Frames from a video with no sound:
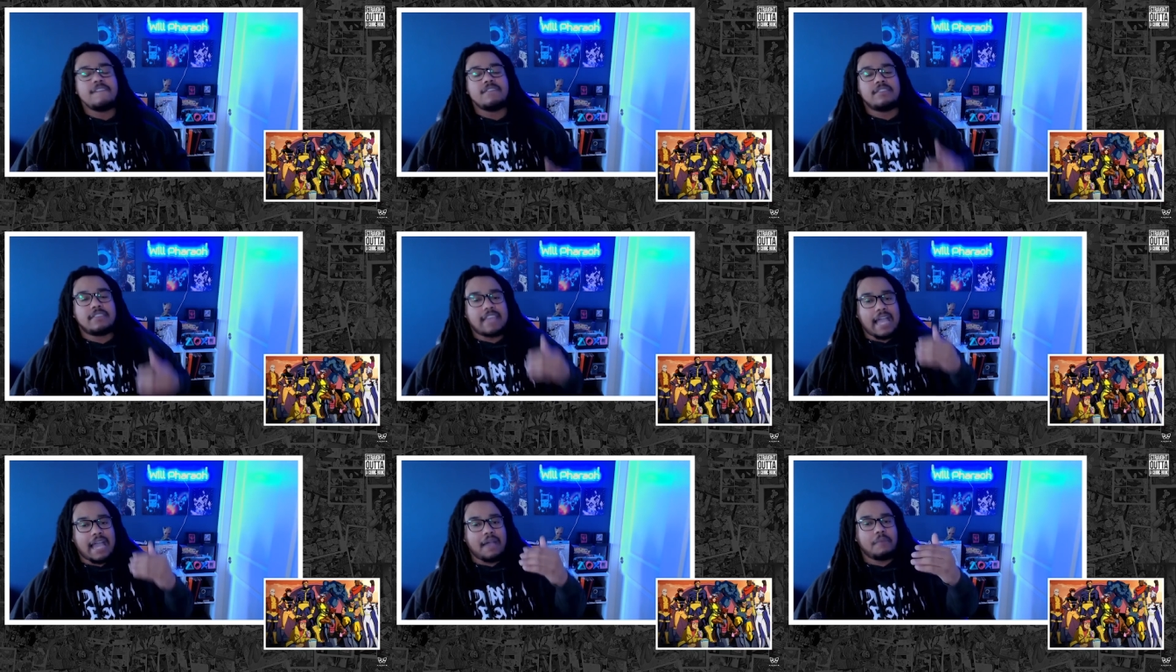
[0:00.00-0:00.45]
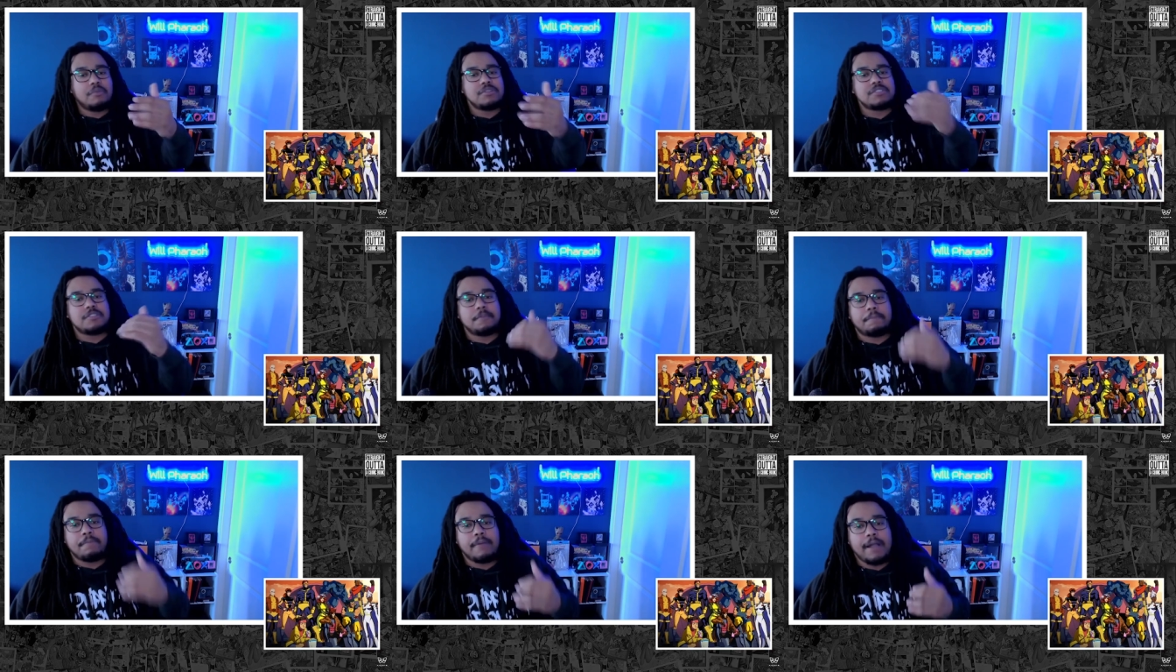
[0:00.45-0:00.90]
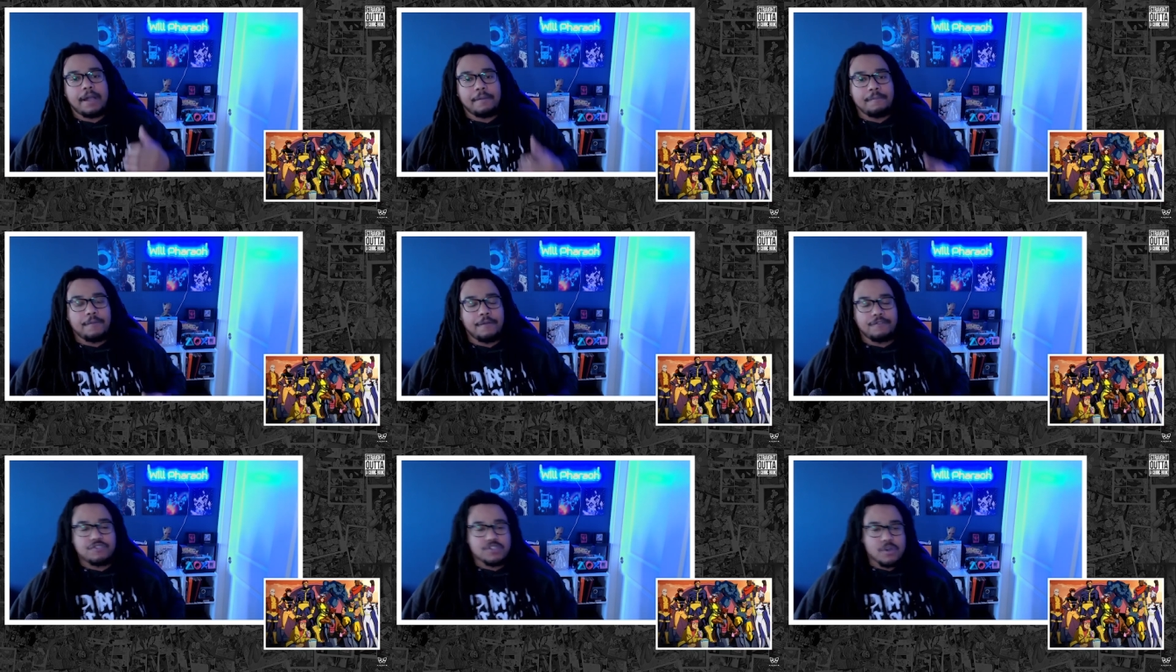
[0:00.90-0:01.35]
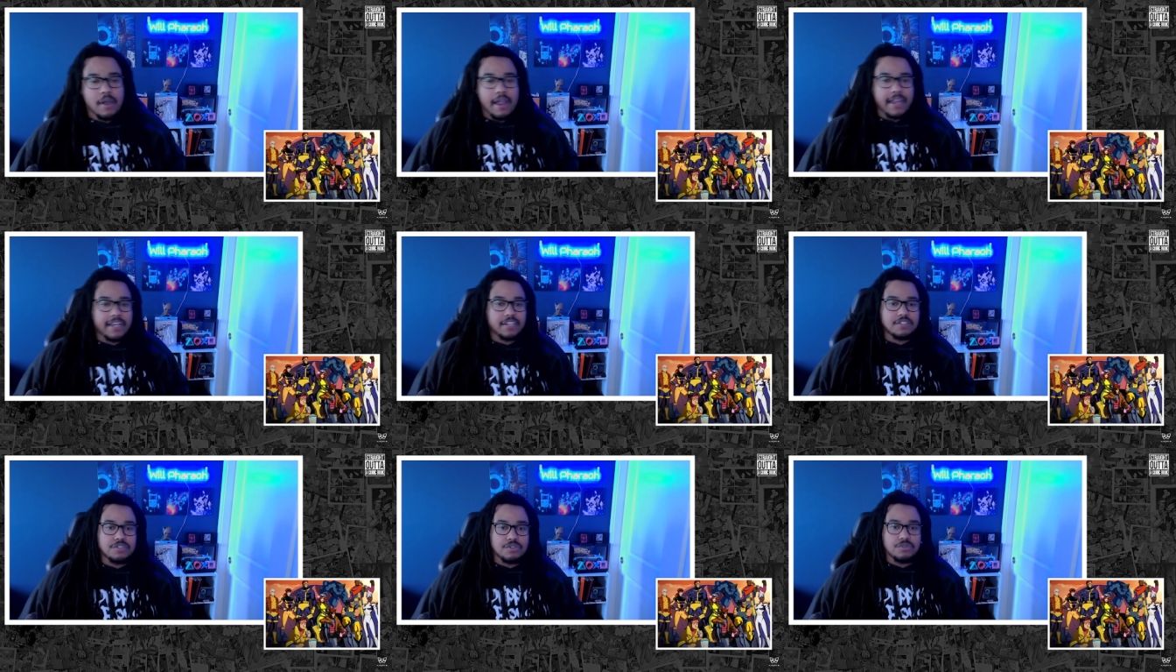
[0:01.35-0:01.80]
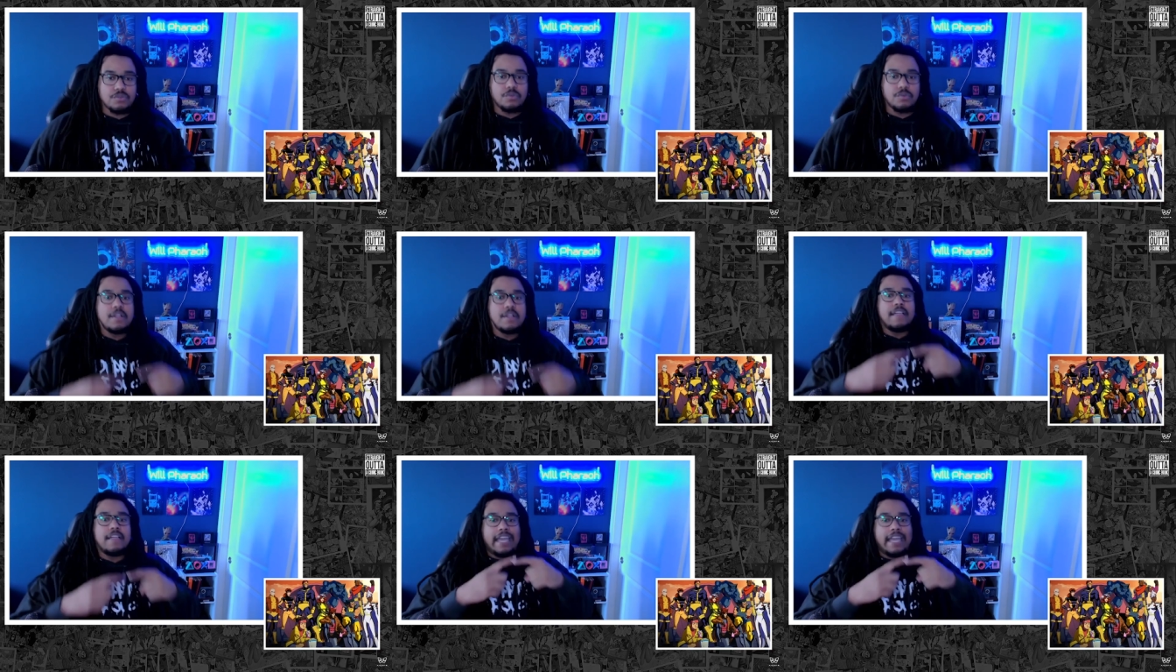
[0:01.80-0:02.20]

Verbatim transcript: That was the problem of trying to